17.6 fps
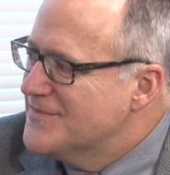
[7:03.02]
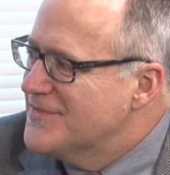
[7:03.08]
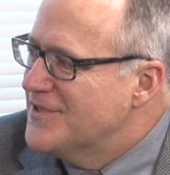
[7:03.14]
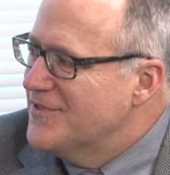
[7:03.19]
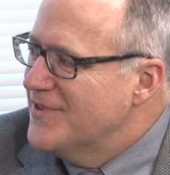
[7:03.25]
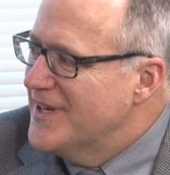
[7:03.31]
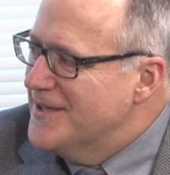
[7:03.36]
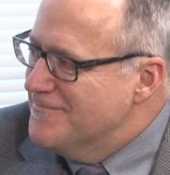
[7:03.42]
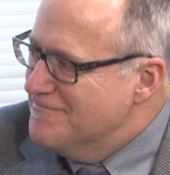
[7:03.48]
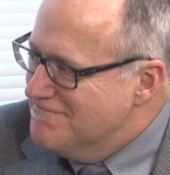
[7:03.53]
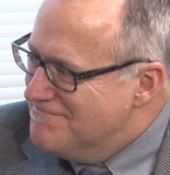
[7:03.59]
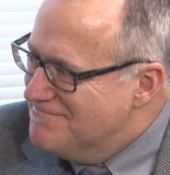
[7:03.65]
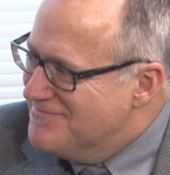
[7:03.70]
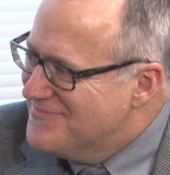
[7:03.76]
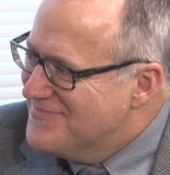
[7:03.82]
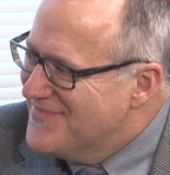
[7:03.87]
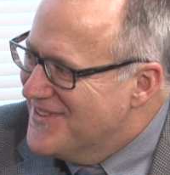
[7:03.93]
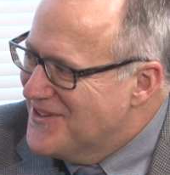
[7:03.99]
Great.
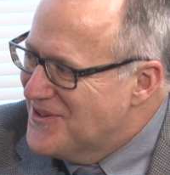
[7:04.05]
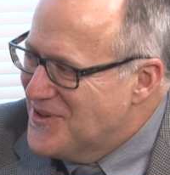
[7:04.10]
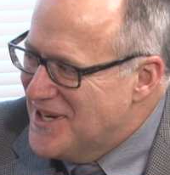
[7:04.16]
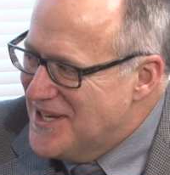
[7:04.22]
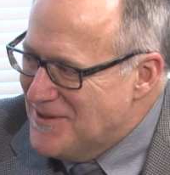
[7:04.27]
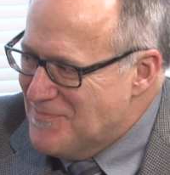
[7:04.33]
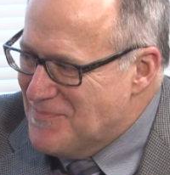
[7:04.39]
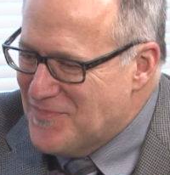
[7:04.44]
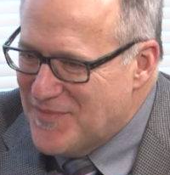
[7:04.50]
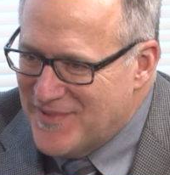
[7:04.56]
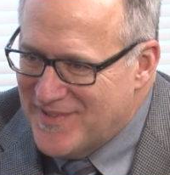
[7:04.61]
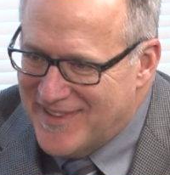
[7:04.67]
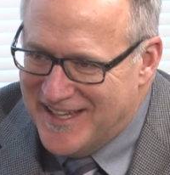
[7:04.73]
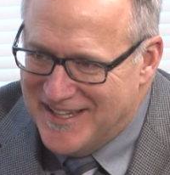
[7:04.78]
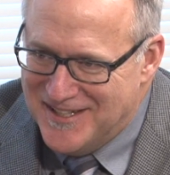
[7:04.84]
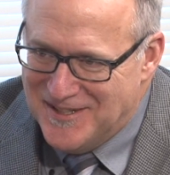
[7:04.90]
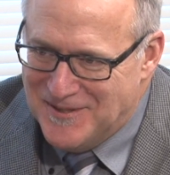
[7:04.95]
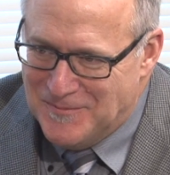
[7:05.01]
All right.
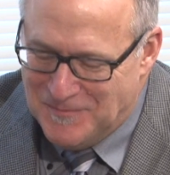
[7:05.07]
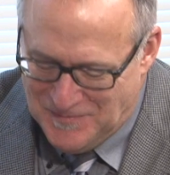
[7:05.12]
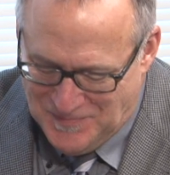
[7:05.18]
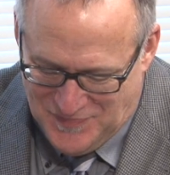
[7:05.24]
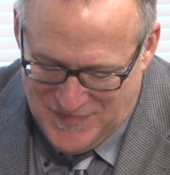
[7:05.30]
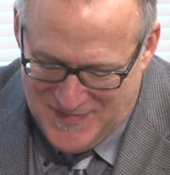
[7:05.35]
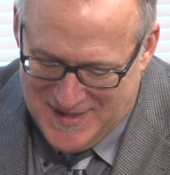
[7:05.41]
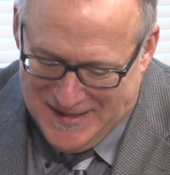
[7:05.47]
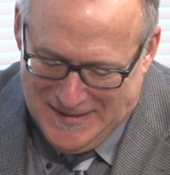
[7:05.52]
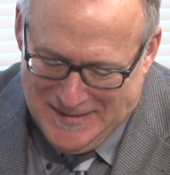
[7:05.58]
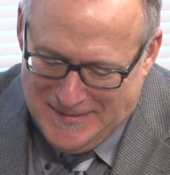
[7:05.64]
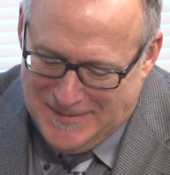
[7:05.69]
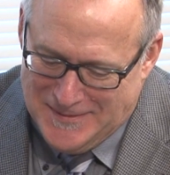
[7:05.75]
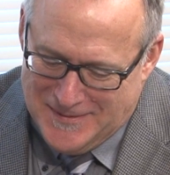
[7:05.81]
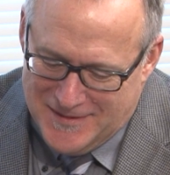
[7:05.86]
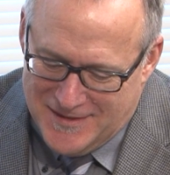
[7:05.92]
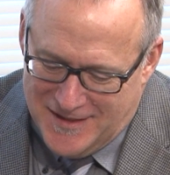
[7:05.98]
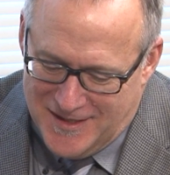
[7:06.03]
Thank you.
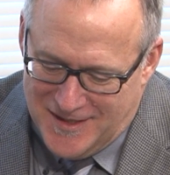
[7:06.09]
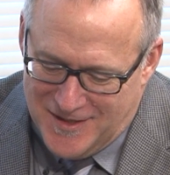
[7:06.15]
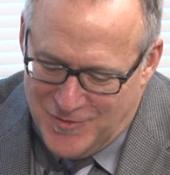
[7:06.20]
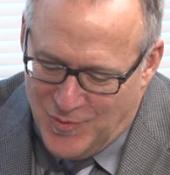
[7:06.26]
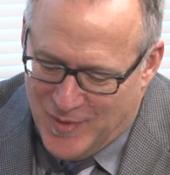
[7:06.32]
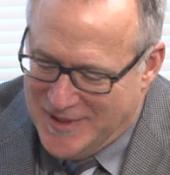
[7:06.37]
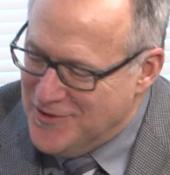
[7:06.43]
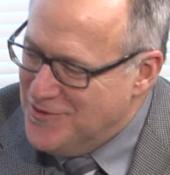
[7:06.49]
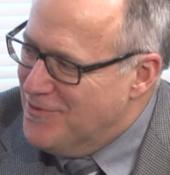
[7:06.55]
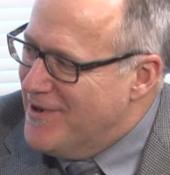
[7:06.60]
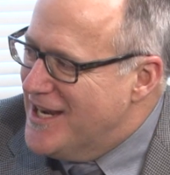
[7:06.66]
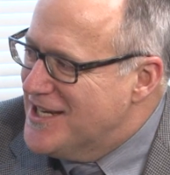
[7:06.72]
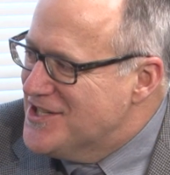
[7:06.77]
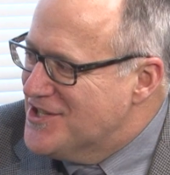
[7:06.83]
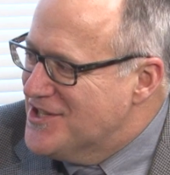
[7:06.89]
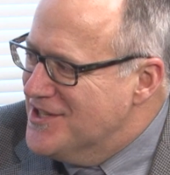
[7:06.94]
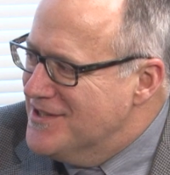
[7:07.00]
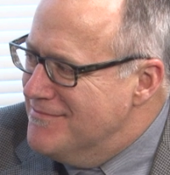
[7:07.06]
What
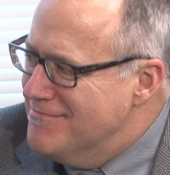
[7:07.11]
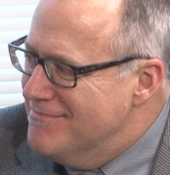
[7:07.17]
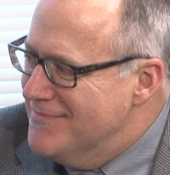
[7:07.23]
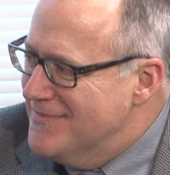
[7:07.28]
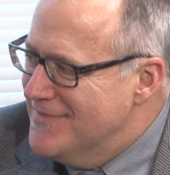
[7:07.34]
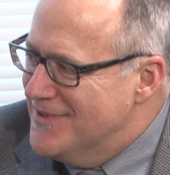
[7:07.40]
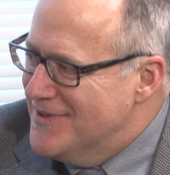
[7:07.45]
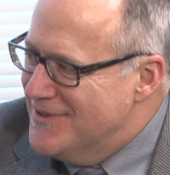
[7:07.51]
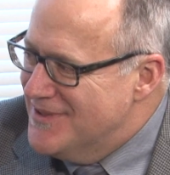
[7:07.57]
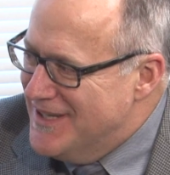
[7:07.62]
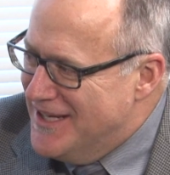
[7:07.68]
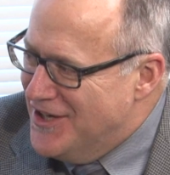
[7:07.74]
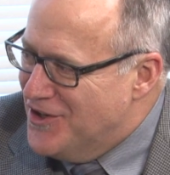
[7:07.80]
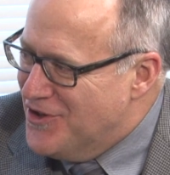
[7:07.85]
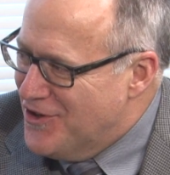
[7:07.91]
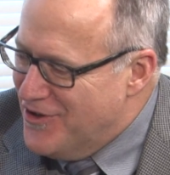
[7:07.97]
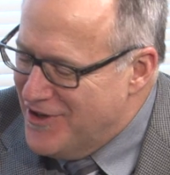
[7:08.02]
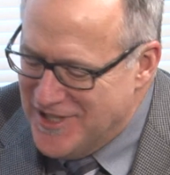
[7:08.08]
direction,
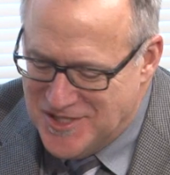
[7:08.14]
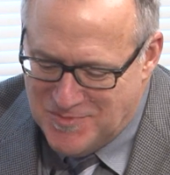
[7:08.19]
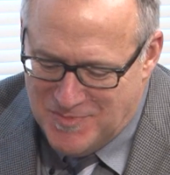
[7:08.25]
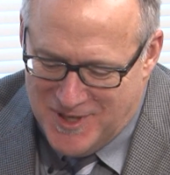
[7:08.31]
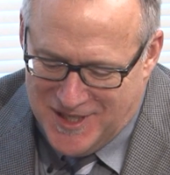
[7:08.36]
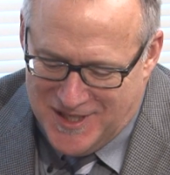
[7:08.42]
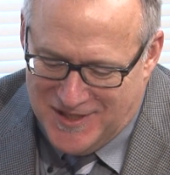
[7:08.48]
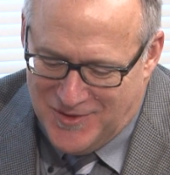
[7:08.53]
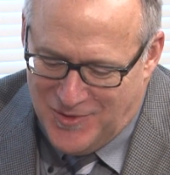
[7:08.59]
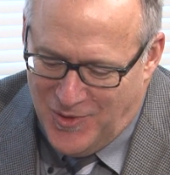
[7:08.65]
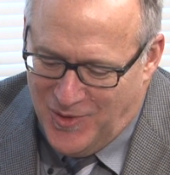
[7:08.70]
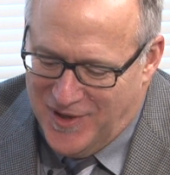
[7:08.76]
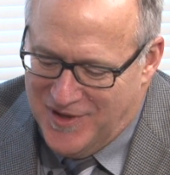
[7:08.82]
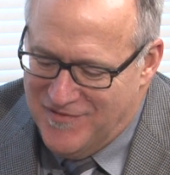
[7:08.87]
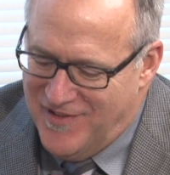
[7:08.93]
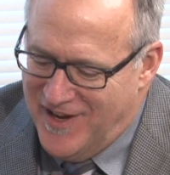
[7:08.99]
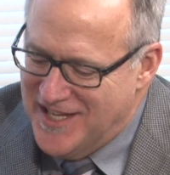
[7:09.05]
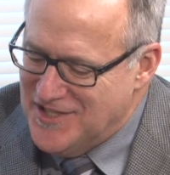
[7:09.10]
encouragement, or
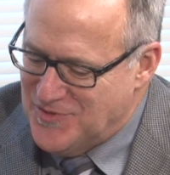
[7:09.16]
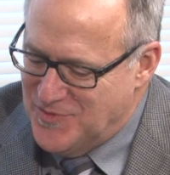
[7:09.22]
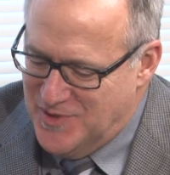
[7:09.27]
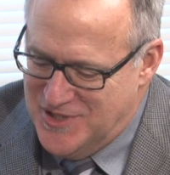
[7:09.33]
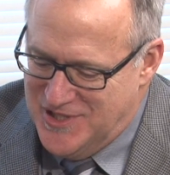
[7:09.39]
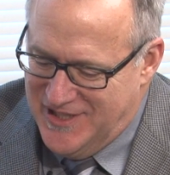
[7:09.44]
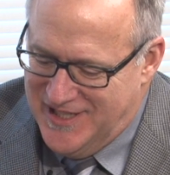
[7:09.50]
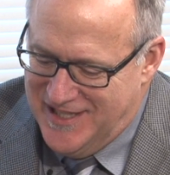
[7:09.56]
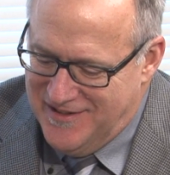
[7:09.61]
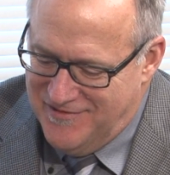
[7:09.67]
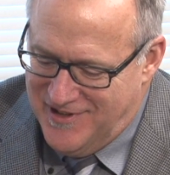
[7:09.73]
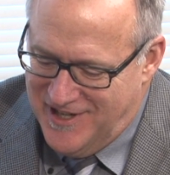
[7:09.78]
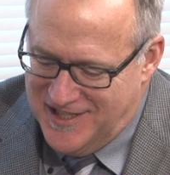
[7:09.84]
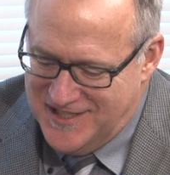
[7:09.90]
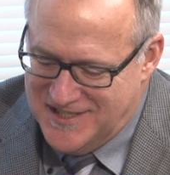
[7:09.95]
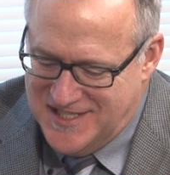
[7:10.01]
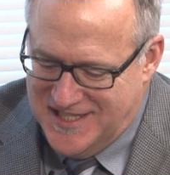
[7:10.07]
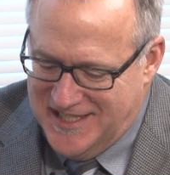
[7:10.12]
advice would you give
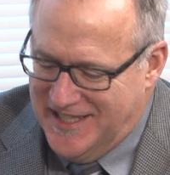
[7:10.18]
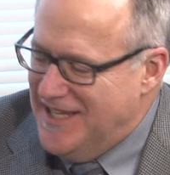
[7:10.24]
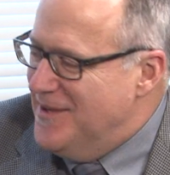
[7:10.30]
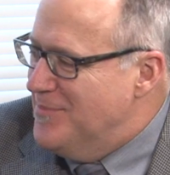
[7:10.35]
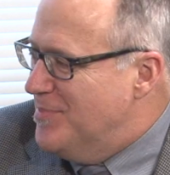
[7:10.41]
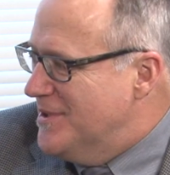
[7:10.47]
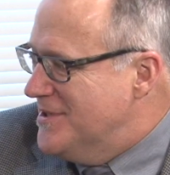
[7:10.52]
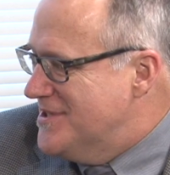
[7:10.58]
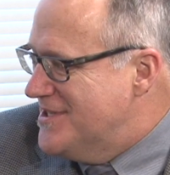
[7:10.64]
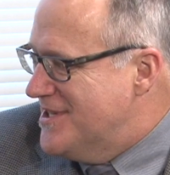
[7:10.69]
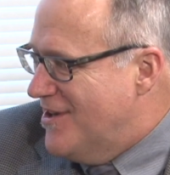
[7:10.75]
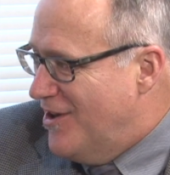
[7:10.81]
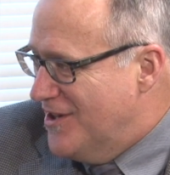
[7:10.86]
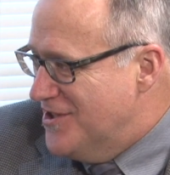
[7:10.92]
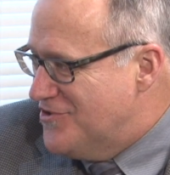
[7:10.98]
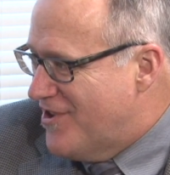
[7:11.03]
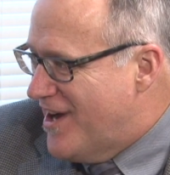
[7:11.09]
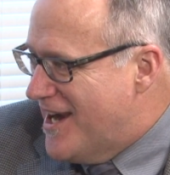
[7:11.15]
us to keep us
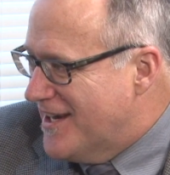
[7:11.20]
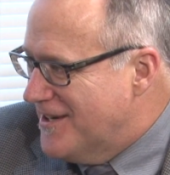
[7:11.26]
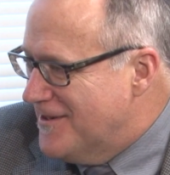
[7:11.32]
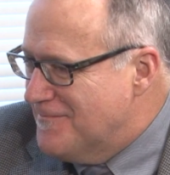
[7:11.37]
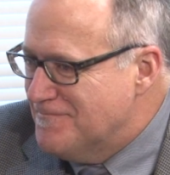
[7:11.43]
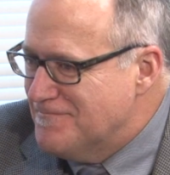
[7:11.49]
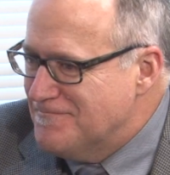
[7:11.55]
on track?